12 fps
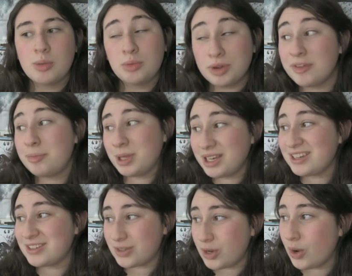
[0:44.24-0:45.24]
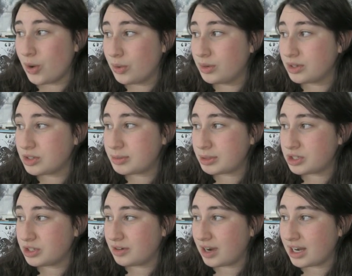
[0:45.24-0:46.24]
But we have plenty of snow,
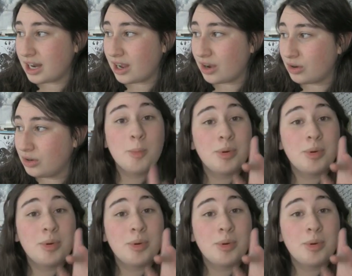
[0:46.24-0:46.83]
especially right now.